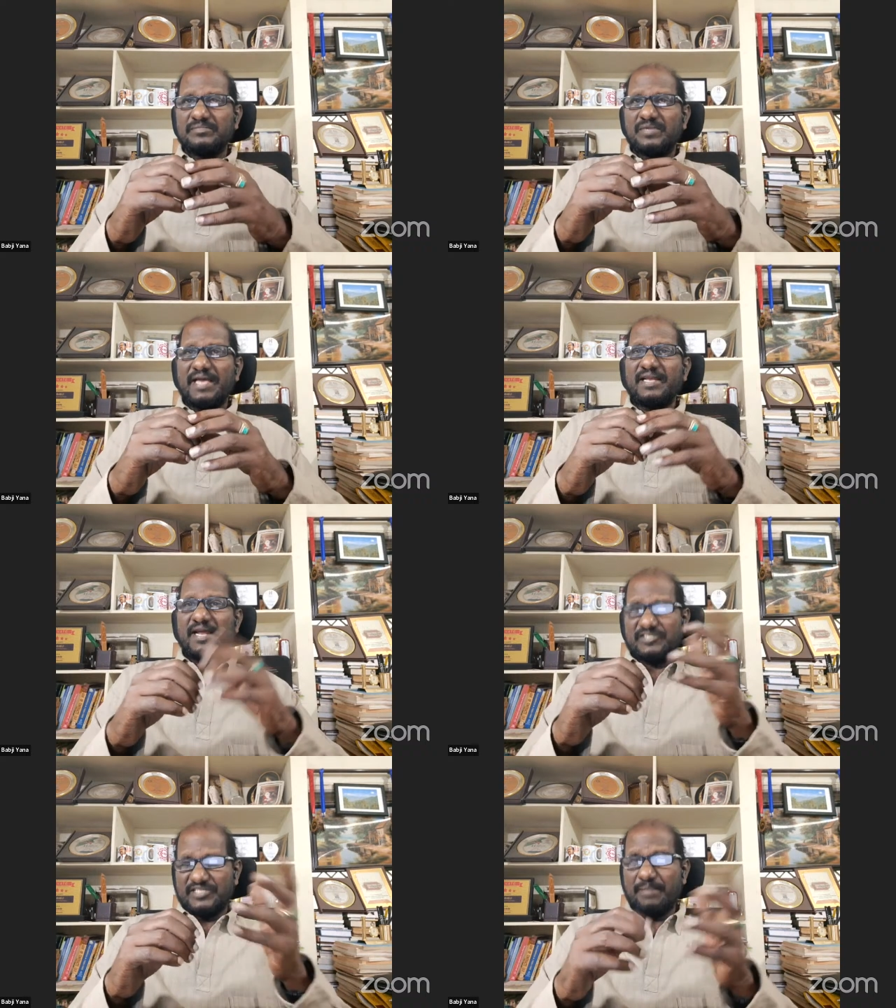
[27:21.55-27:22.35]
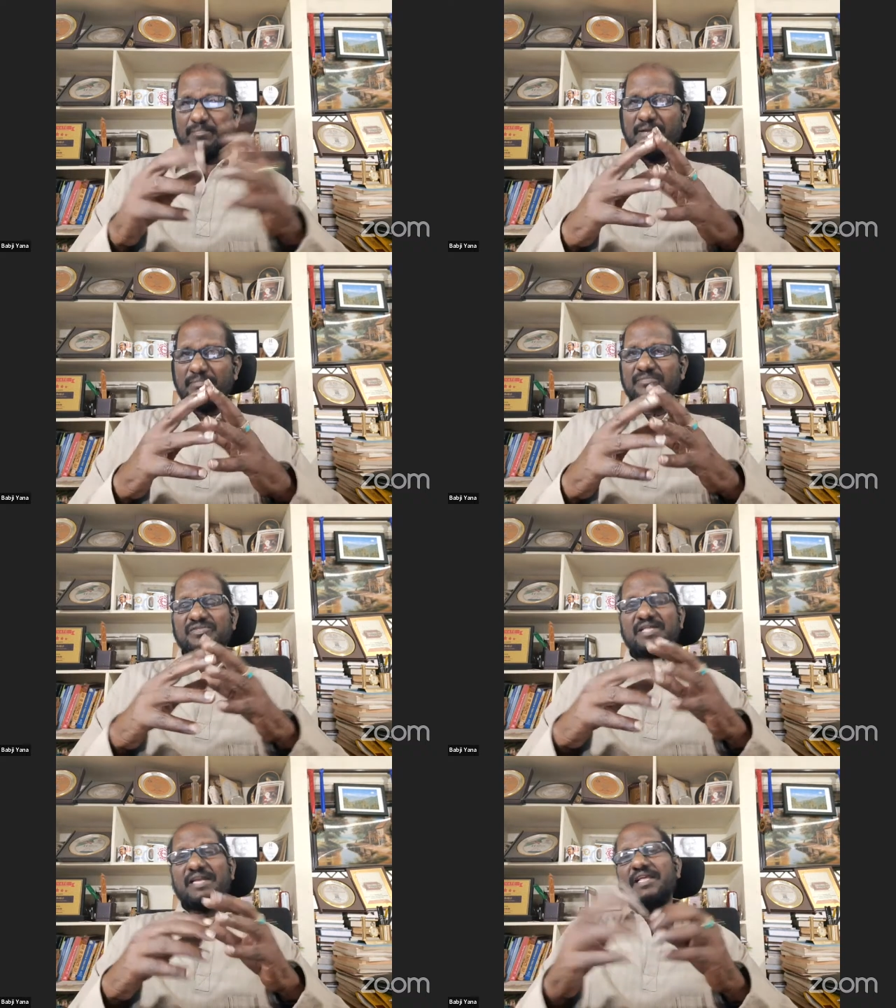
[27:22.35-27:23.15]
line head's emblem,
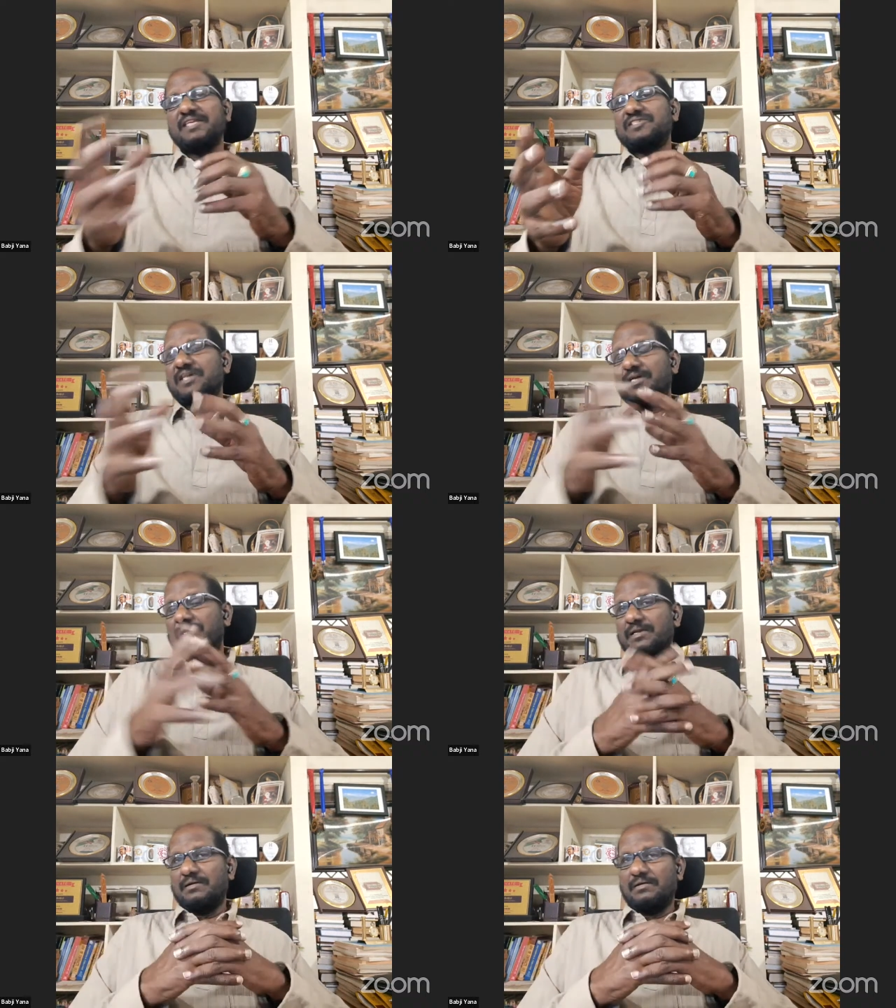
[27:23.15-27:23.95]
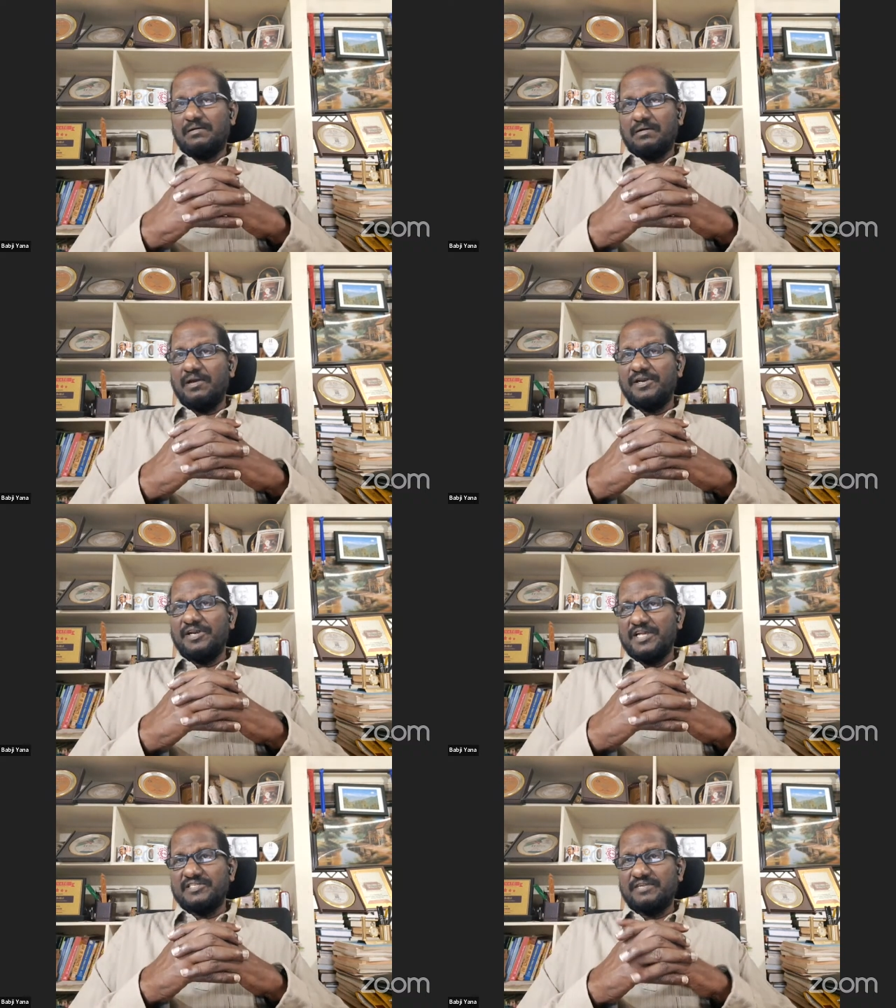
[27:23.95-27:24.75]
then he is All
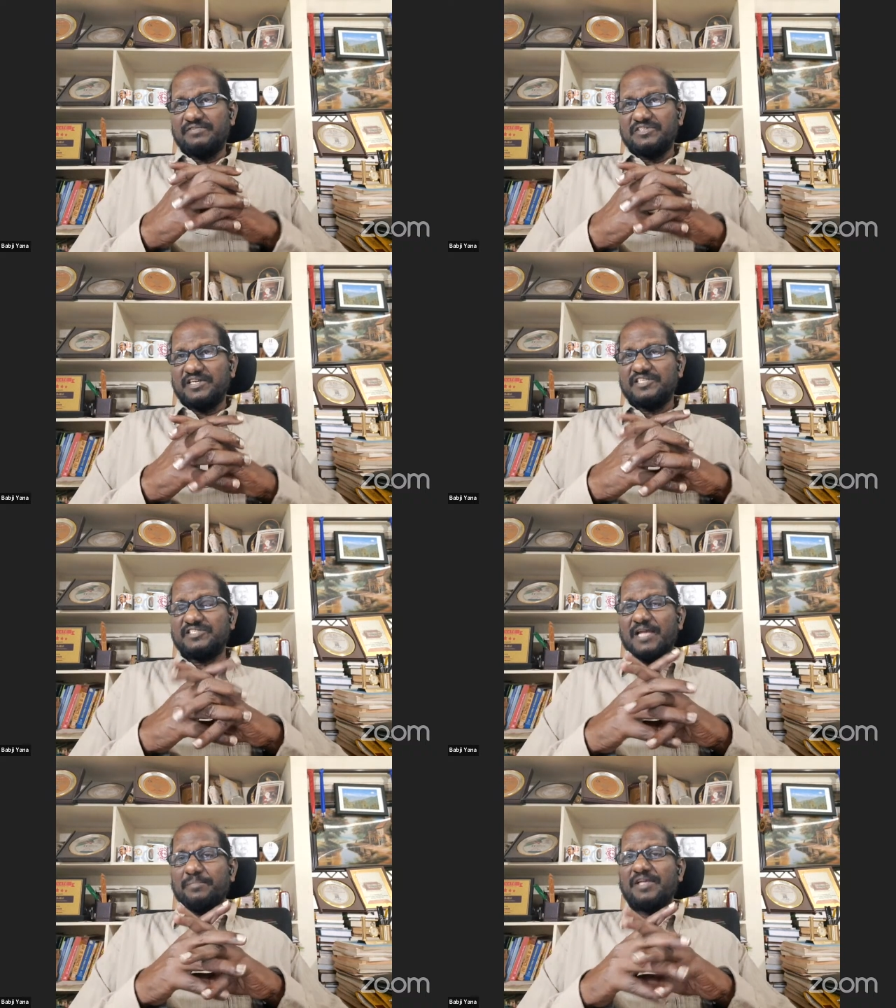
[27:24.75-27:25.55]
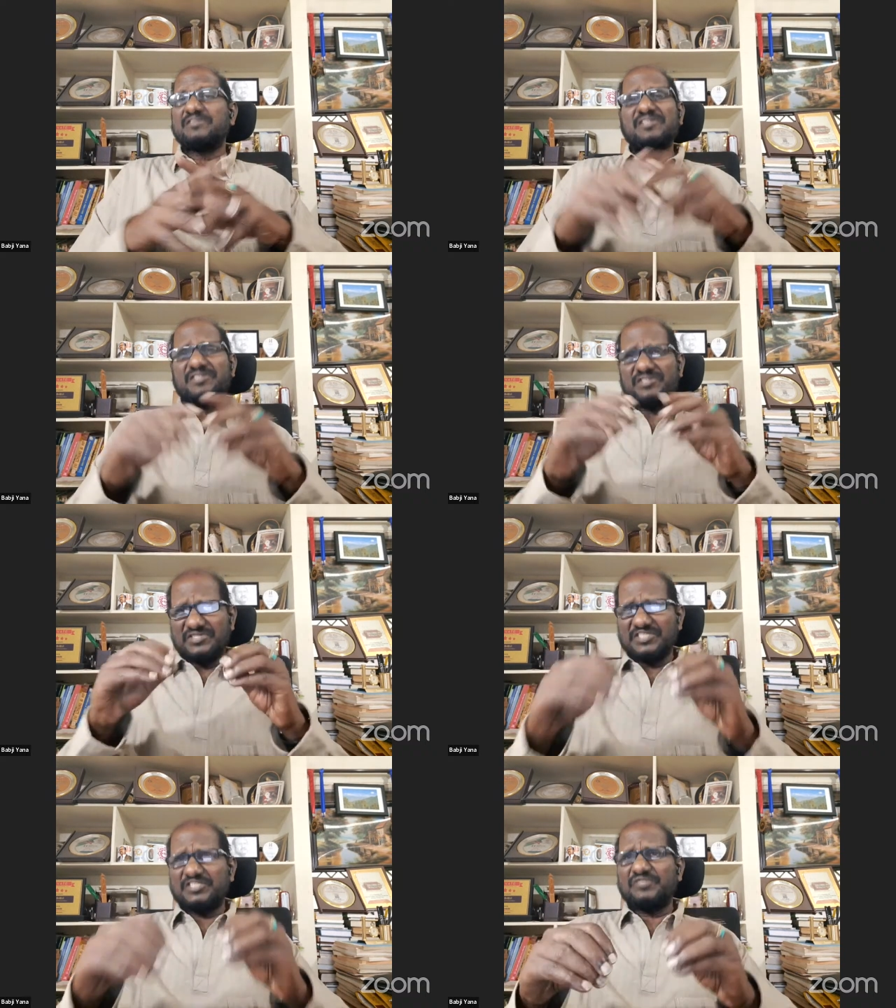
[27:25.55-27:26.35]
India Service, that is IPS.
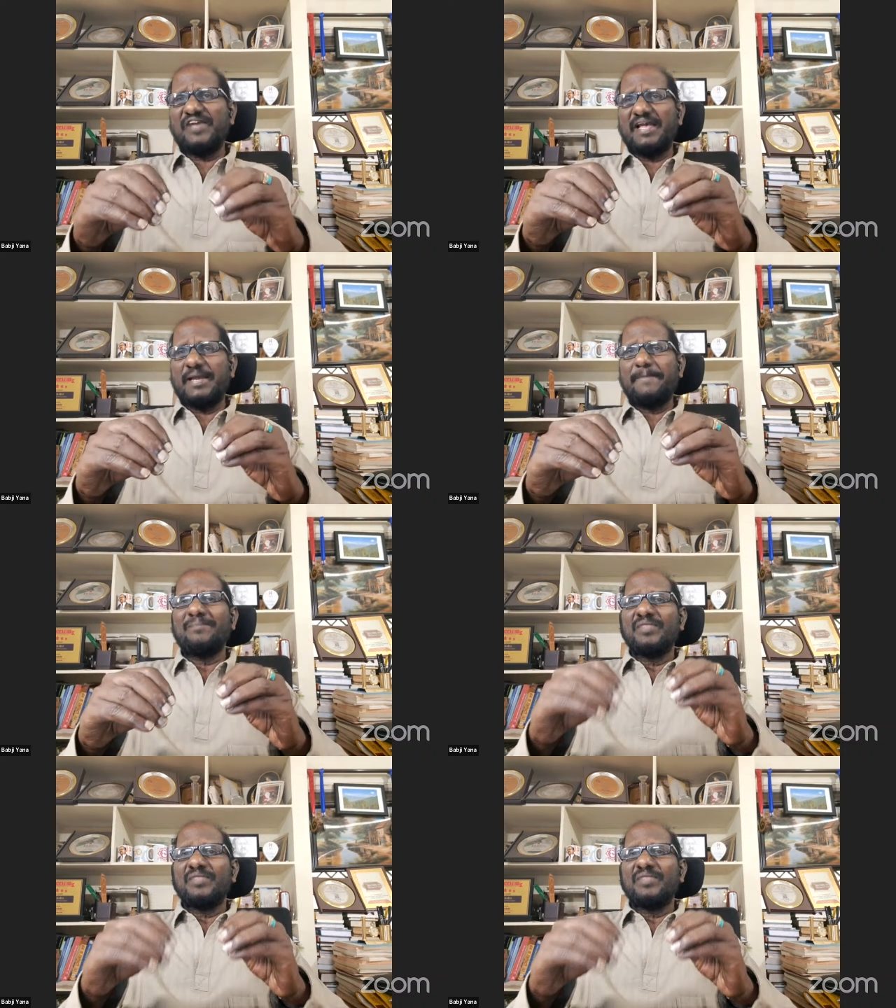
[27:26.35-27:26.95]
This way,